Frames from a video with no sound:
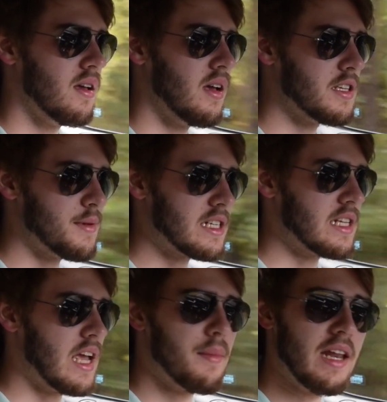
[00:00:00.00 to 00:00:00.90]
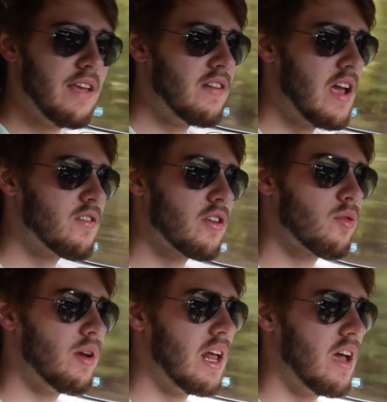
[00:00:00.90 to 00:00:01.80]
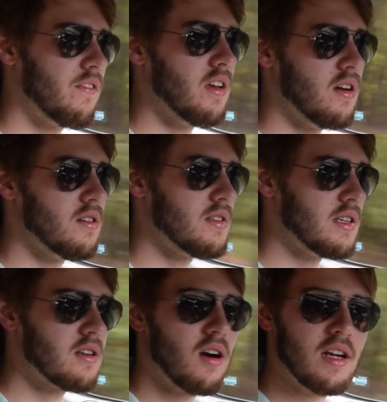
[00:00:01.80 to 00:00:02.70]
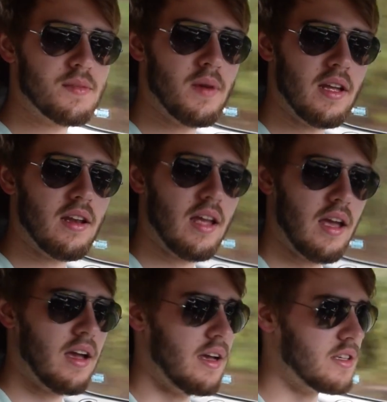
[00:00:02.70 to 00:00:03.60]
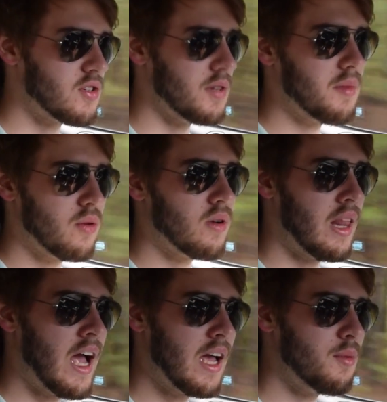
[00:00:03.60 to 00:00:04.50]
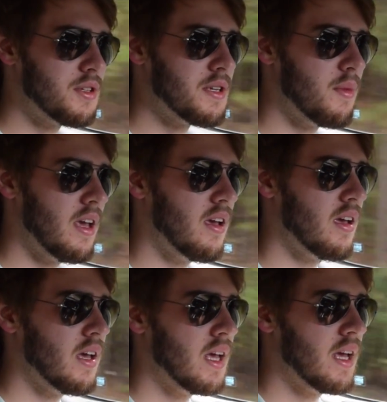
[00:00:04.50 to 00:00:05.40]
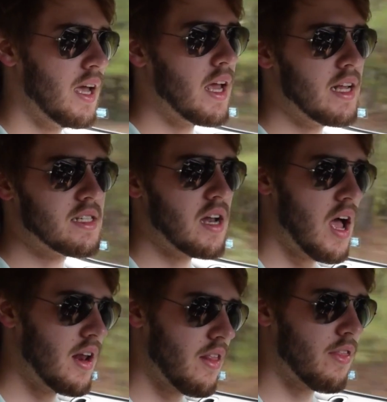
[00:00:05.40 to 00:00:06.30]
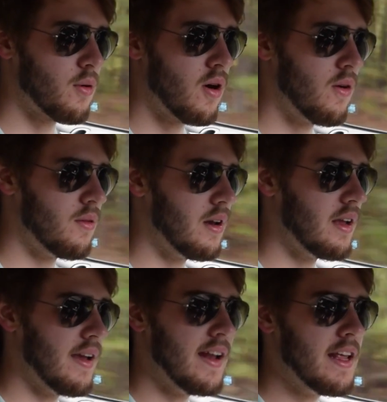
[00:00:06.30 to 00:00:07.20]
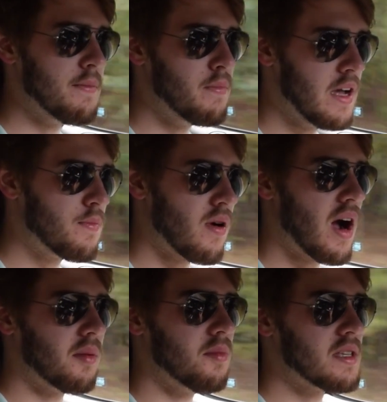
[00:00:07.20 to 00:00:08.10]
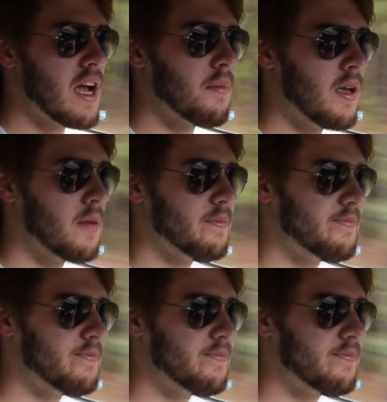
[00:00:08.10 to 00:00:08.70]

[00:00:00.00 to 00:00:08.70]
Especially, I mean, even after 3.5 years, this car has been extremely reliable to me. It has not thrown any big problems at me.